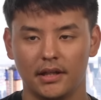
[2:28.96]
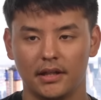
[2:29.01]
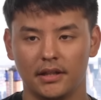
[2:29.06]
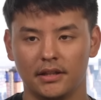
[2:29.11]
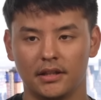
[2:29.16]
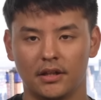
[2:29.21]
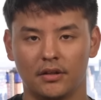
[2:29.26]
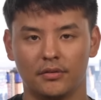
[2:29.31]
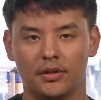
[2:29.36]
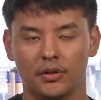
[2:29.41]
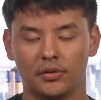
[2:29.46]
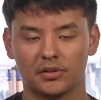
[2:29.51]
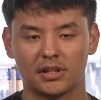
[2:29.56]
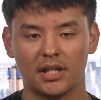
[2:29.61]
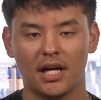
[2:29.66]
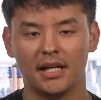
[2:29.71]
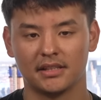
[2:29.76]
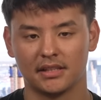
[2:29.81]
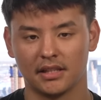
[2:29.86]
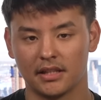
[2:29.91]
you know, those
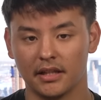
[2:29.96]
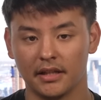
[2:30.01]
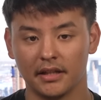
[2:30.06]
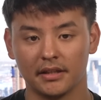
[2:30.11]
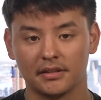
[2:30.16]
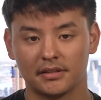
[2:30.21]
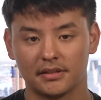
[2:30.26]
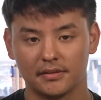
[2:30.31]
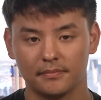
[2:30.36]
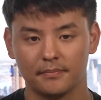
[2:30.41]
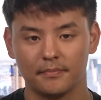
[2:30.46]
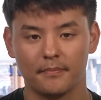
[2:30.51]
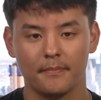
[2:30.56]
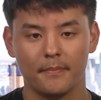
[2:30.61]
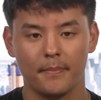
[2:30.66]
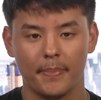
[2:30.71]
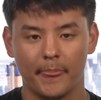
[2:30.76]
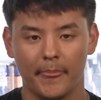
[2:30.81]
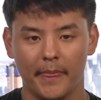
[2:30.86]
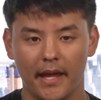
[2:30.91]
kinds of things.
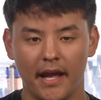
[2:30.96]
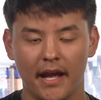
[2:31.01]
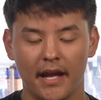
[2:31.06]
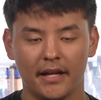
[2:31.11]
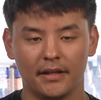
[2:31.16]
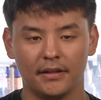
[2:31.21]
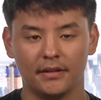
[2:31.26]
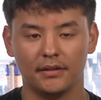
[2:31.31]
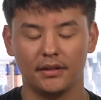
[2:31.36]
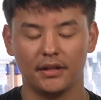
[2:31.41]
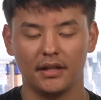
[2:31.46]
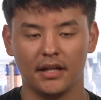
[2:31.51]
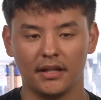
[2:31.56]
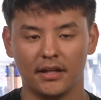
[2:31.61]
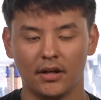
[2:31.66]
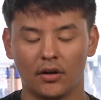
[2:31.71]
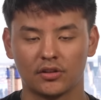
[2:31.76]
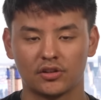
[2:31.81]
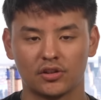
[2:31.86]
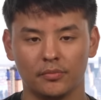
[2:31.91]
And it
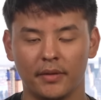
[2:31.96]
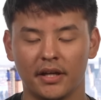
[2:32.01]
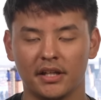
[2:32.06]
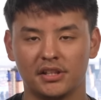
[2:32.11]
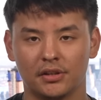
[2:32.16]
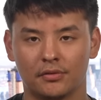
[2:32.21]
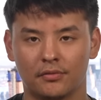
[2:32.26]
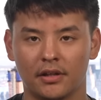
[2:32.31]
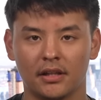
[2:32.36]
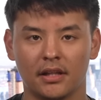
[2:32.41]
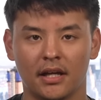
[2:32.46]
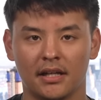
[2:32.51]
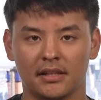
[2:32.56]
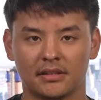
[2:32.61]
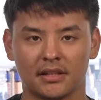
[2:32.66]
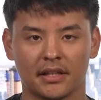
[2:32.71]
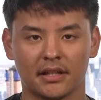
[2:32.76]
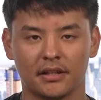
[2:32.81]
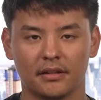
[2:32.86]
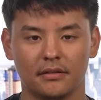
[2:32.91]
also makes you
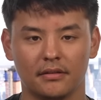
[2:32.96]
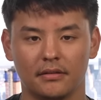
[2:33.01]
realize like,